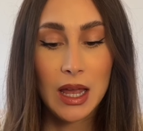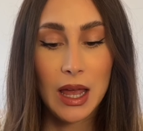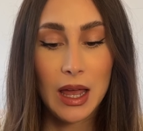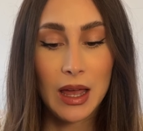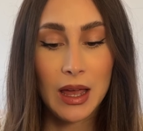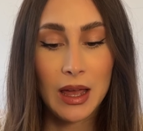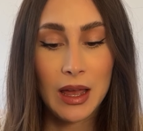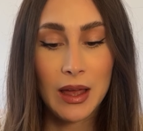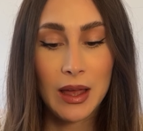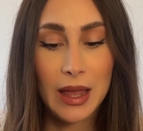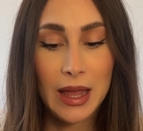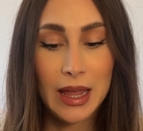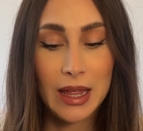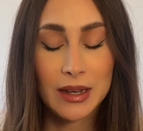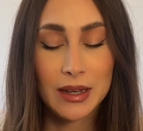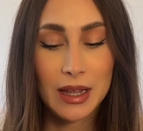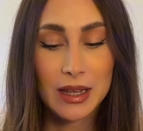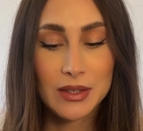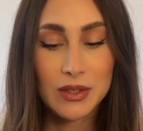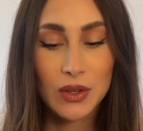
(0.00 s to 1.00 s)

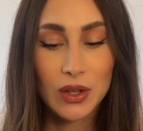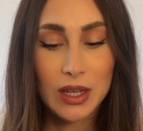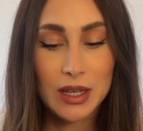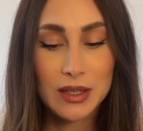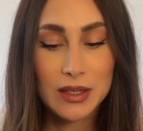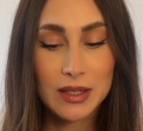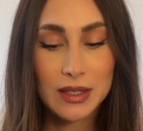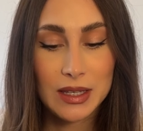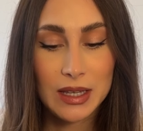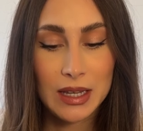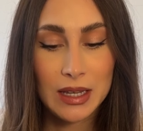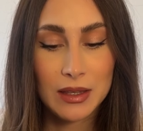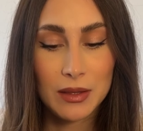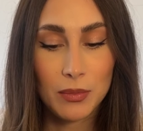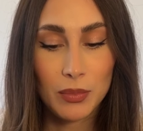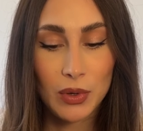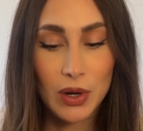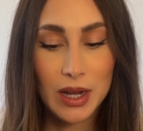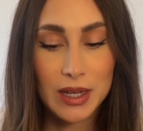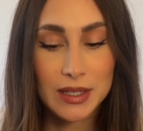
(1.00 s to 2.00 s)
And as you can see, the
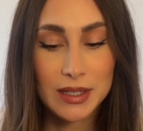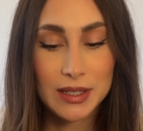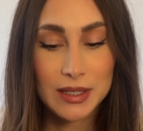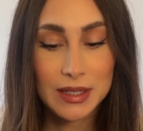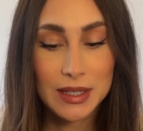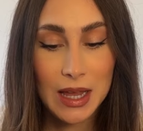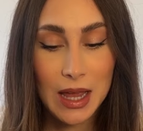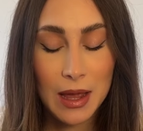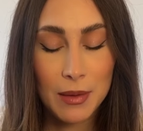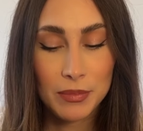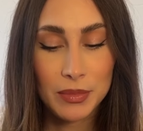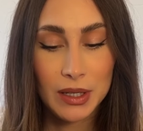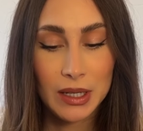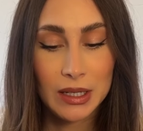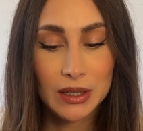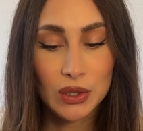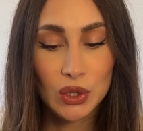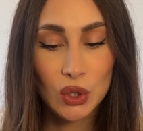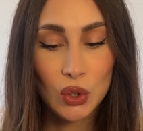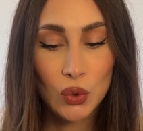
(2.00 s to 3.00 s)
price tapped
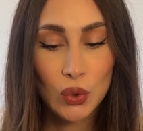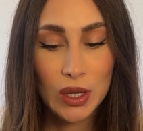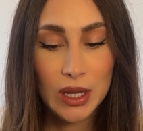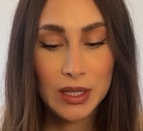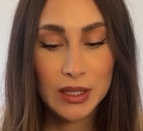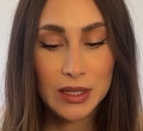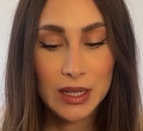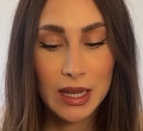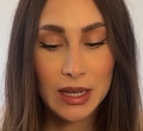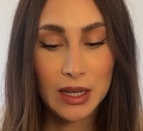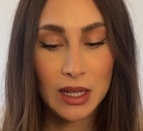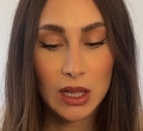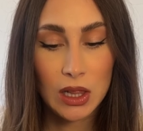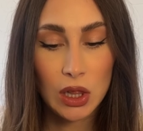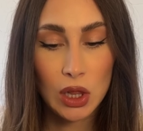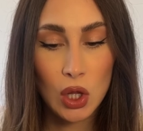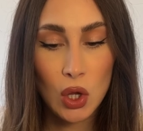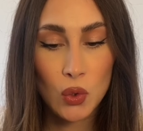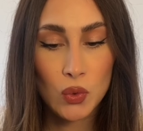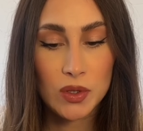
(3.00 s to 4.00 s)
into it and
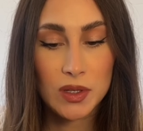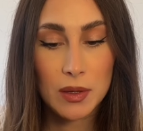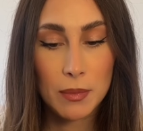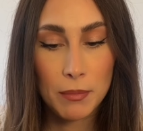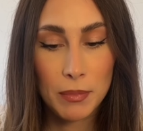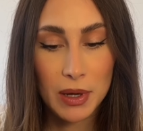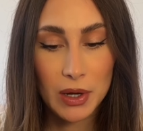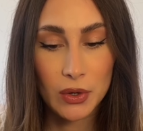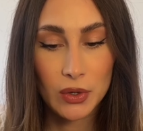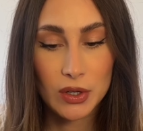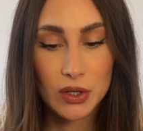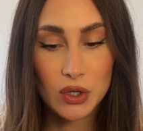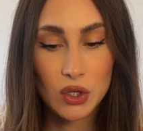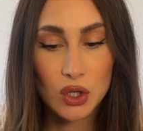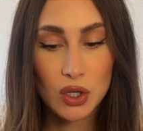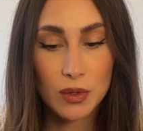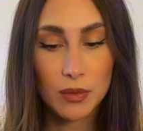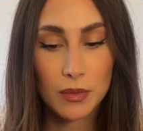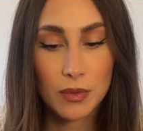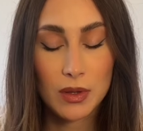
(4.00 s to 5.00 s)
closed
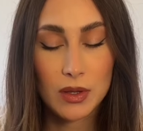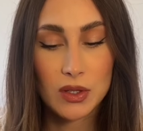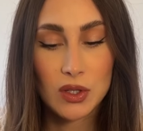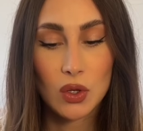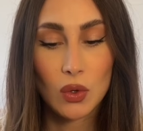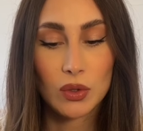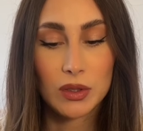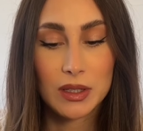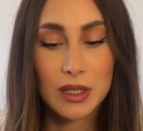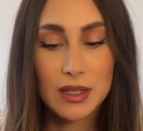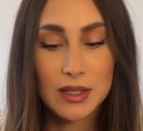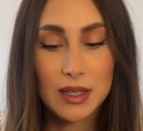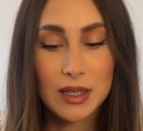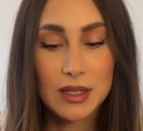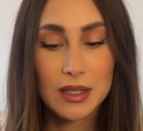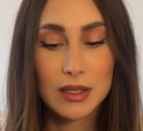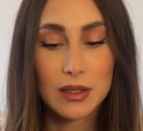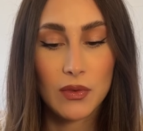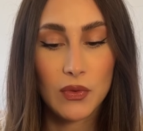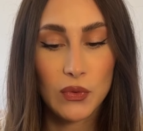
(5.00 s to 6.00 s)
bearish. So this
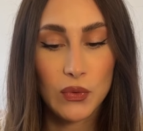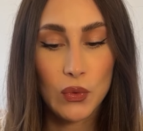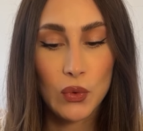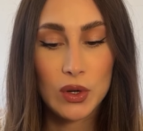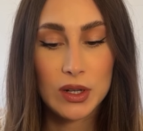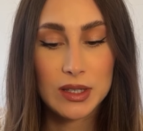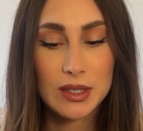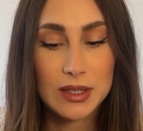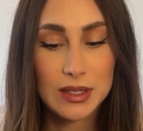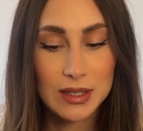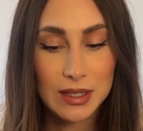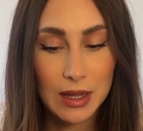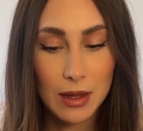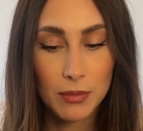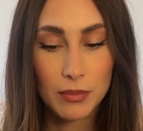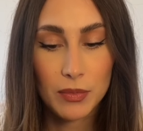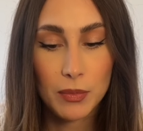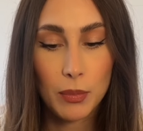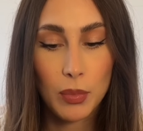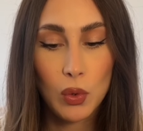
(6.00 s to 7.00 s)
is the fourth
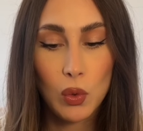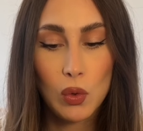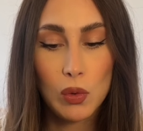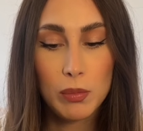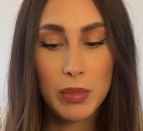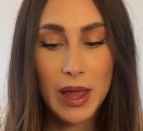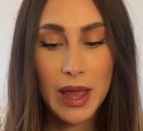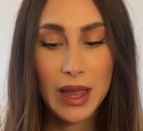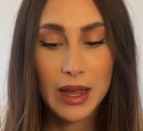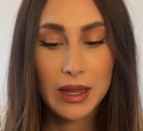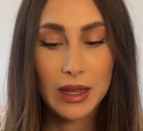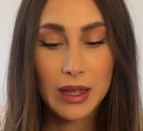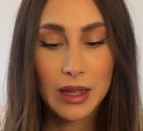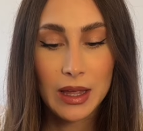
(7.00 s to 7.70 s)
step, pullback.